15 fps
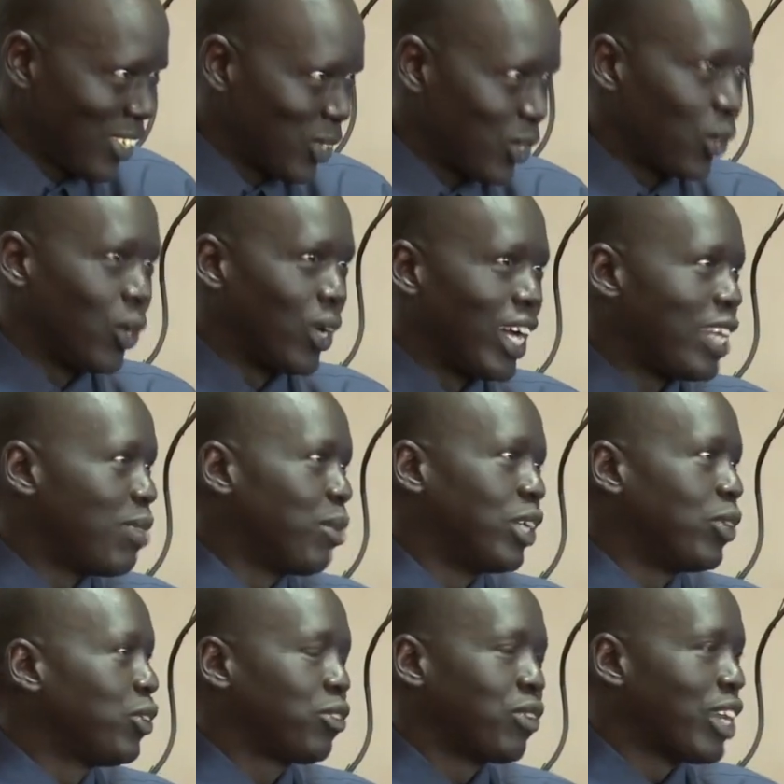So
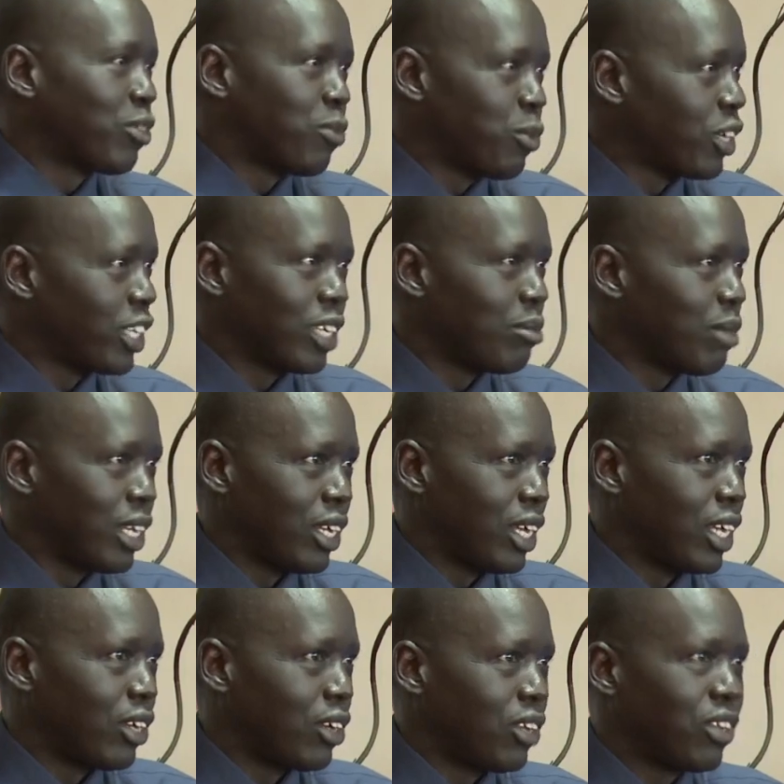anybody who is transporting,
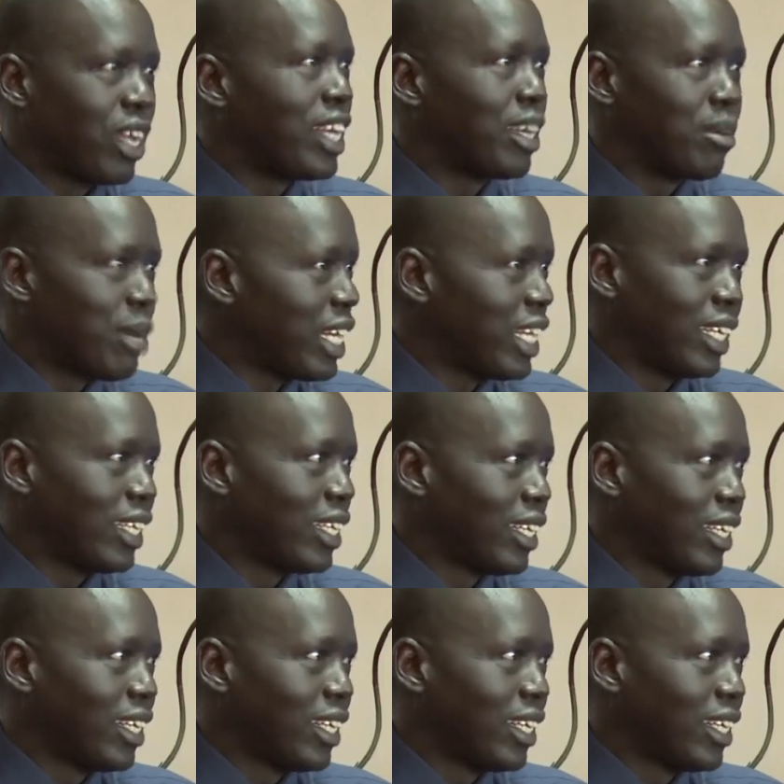sending money,